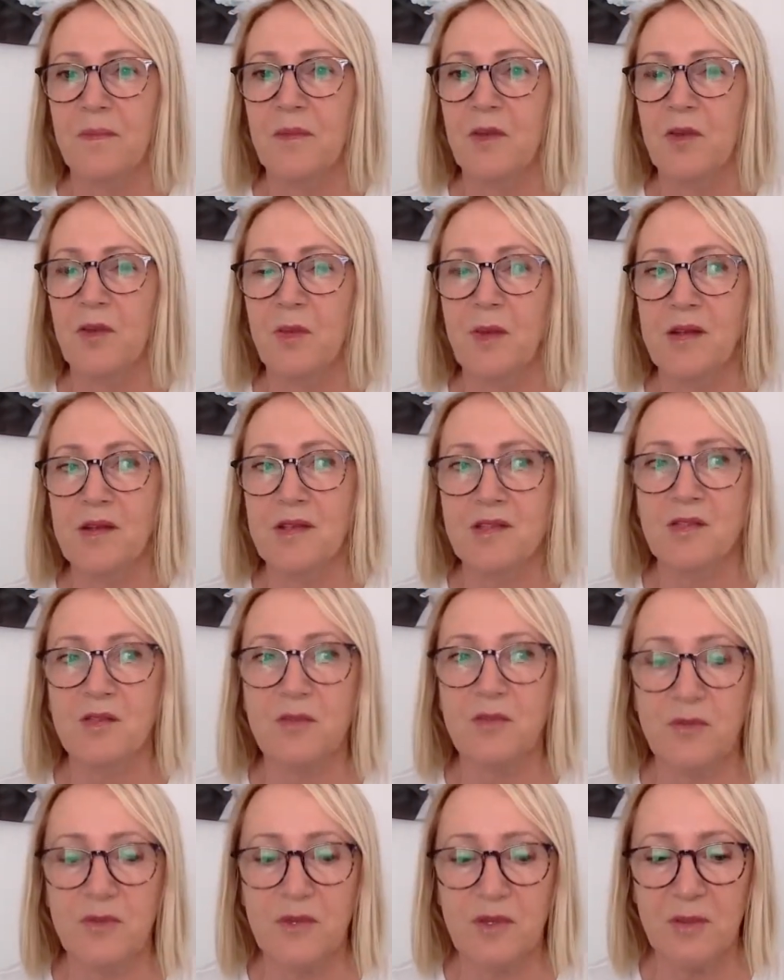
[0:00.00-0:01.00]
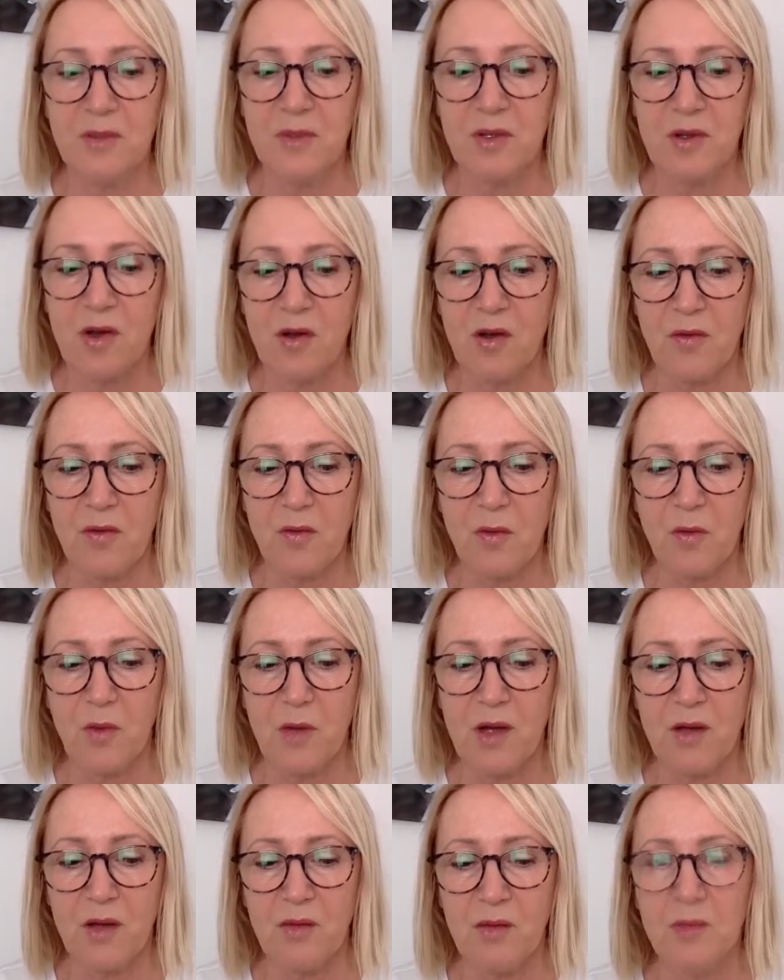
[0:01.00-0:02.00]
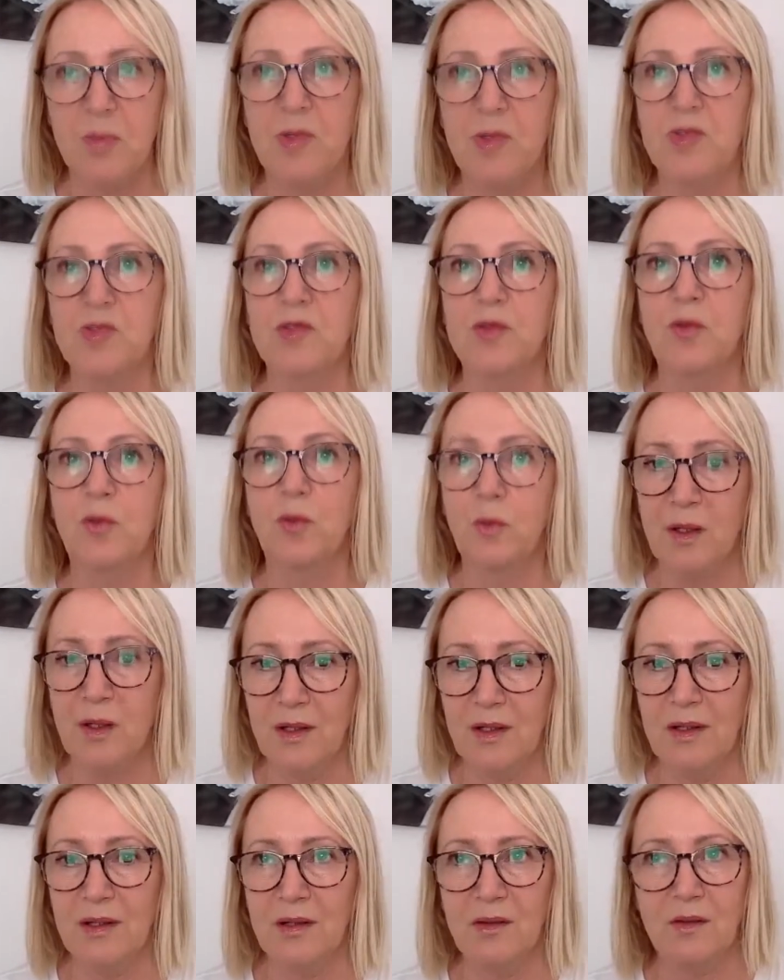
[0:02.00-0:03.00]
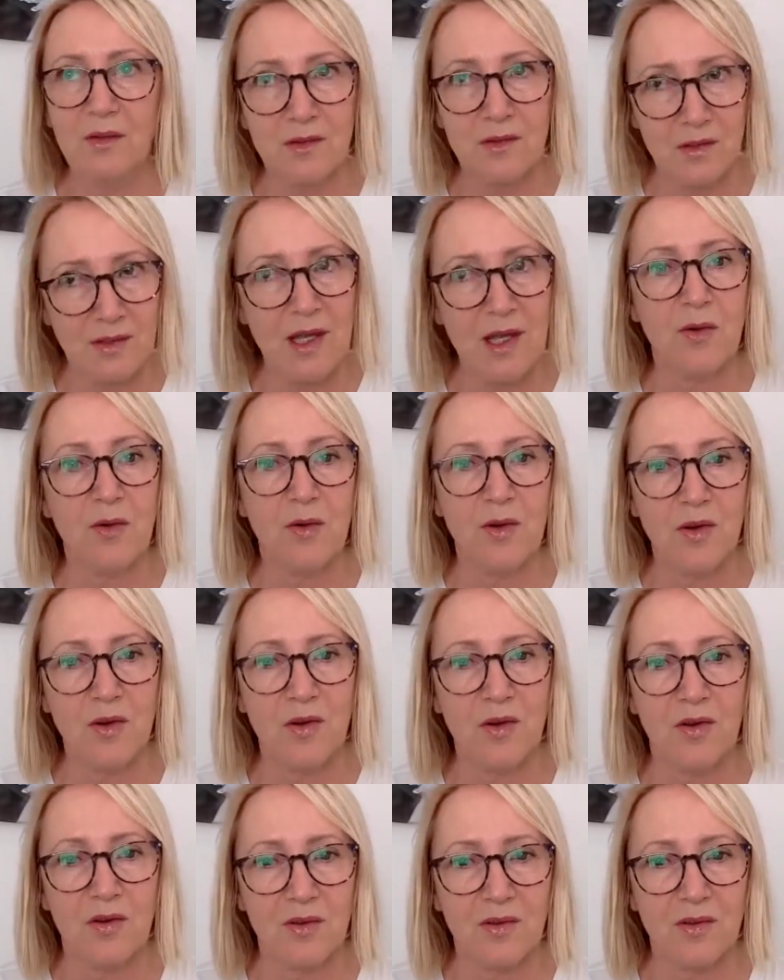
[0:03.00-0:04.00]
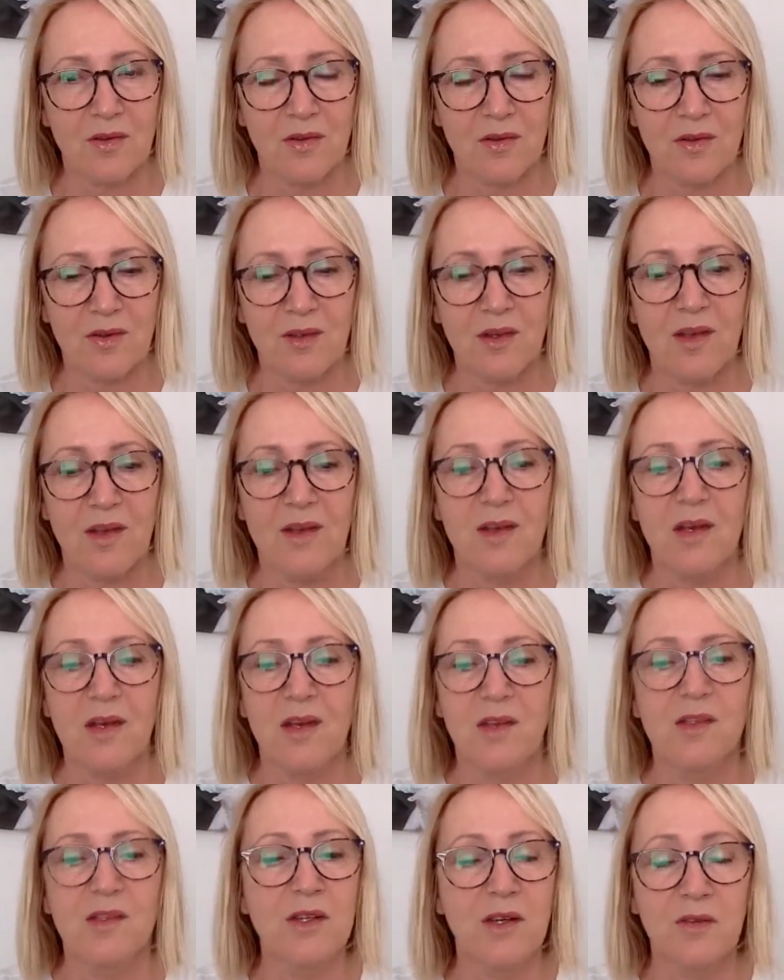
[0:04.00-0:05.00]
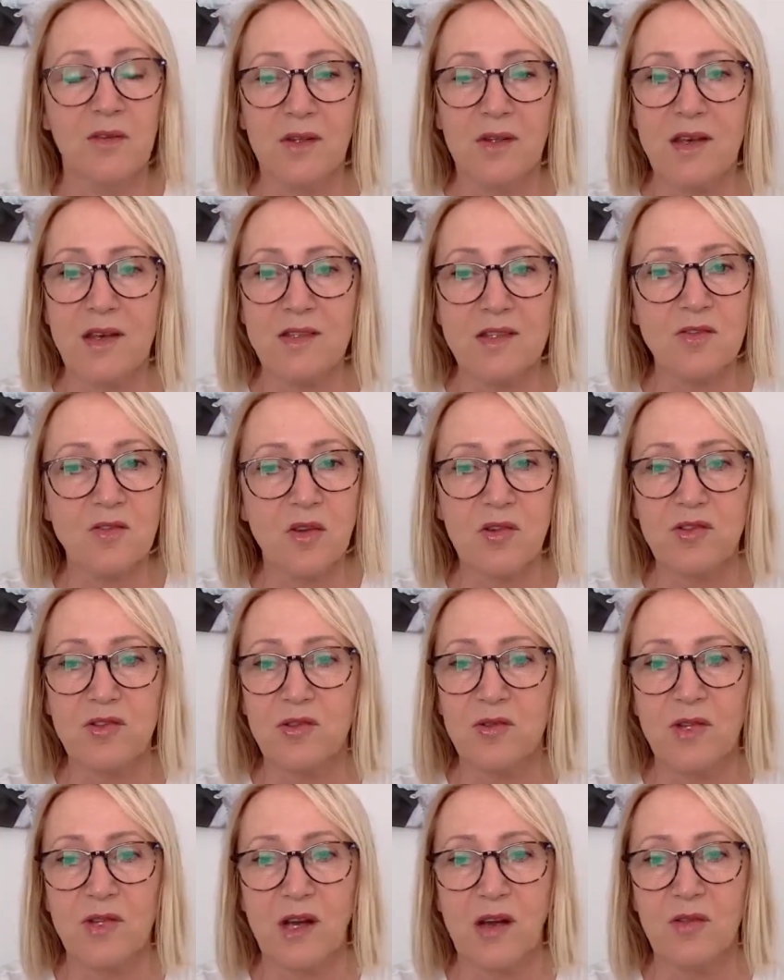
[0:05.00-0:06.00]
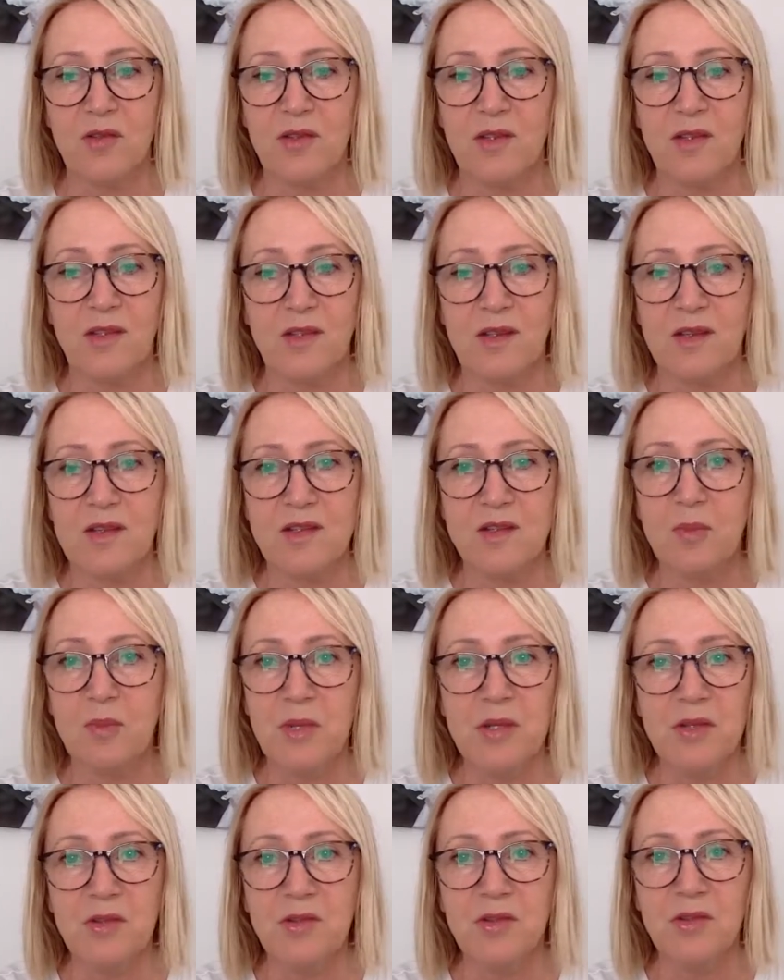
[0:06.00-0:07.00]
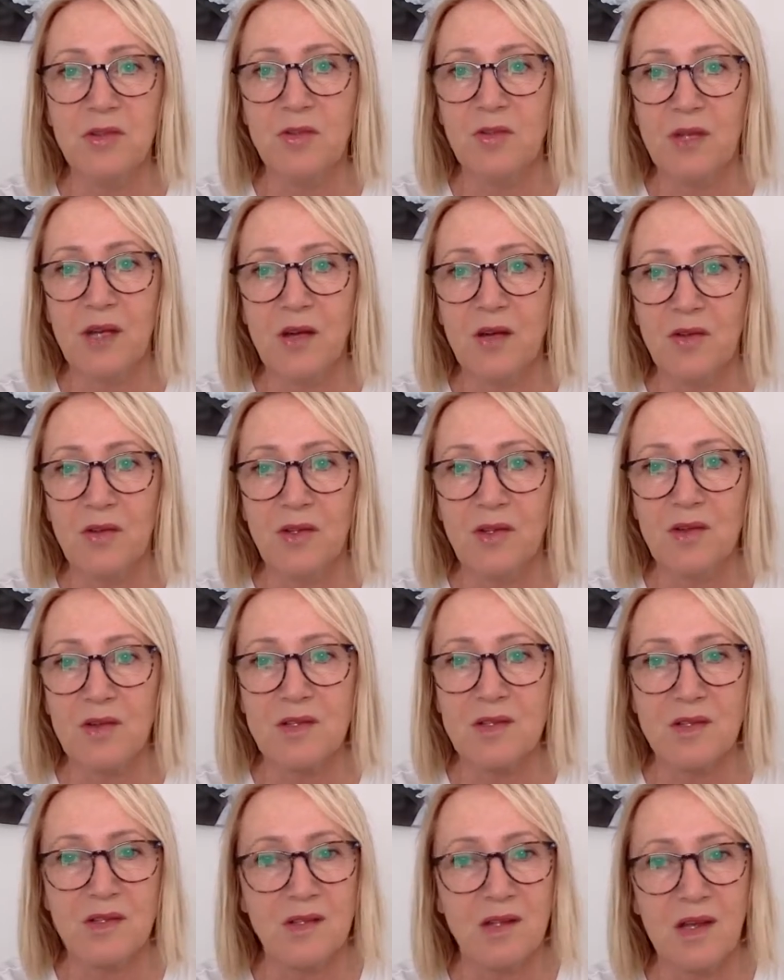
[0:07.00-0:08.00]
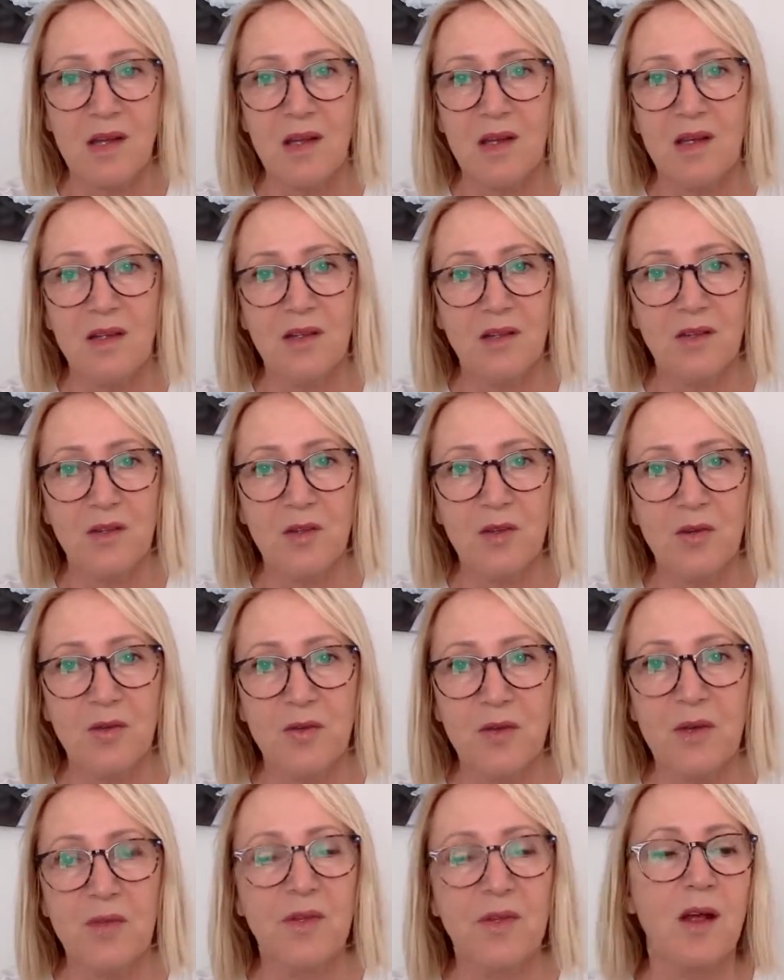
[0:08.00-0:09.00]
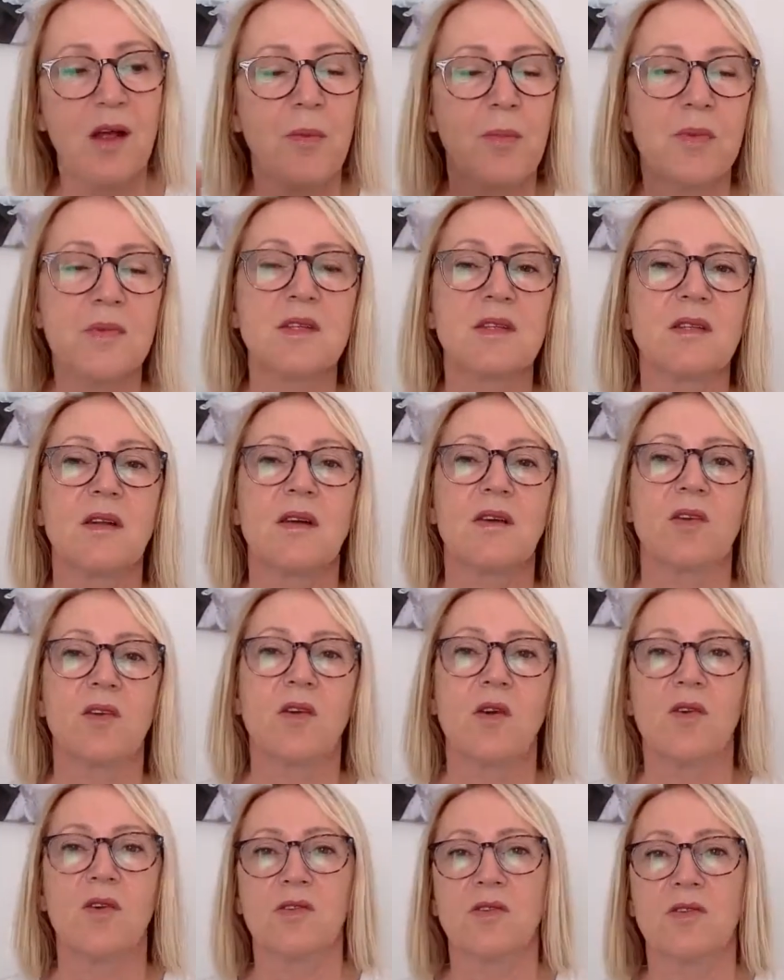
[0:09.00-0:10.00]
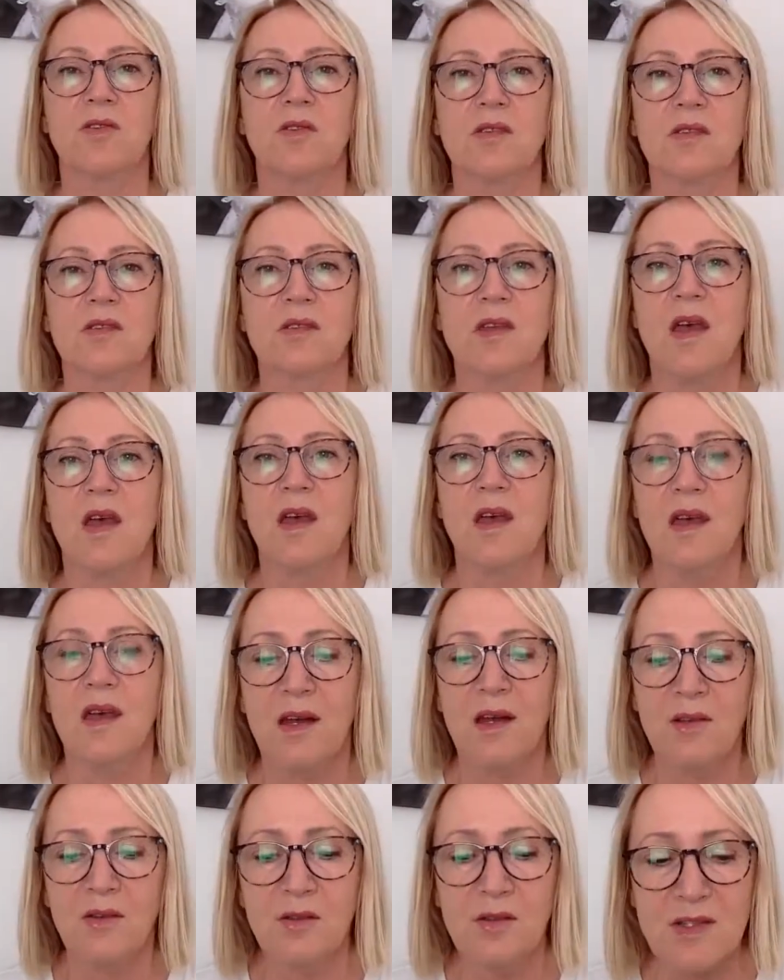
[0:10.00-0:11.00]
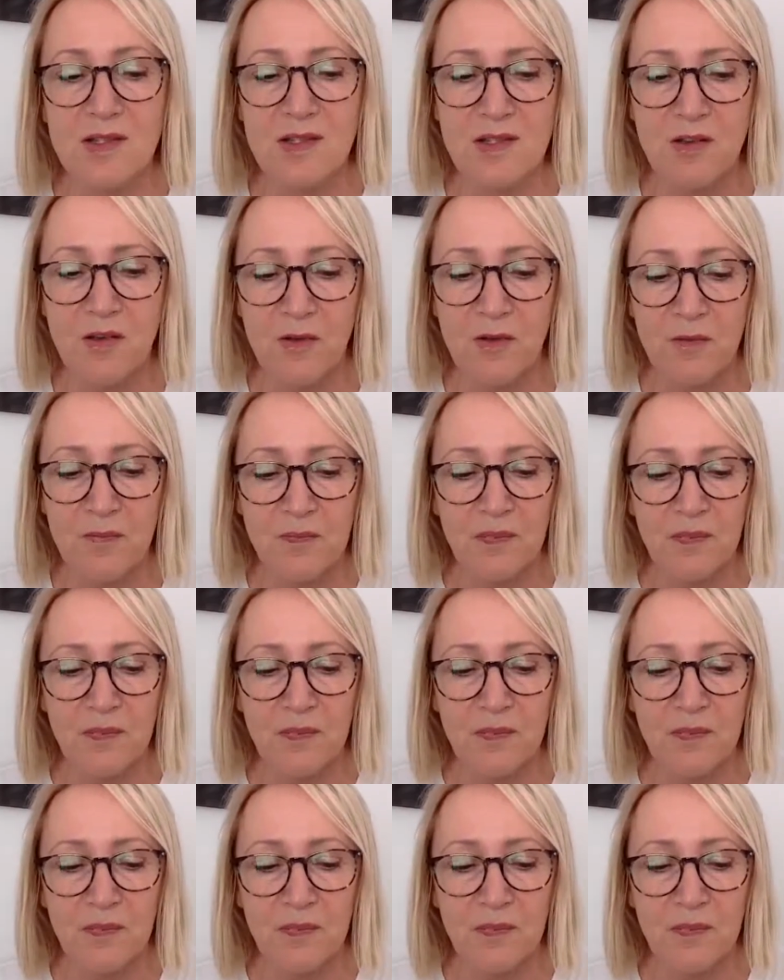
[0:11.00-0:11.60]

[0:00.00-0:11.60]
You might still feel a bit overwhelmed, but you're willing to carry on. Okay? The devil hasn't got you down yet. He hasn't beaten you down yet and said, and you've given up and said, I can't do this. And also,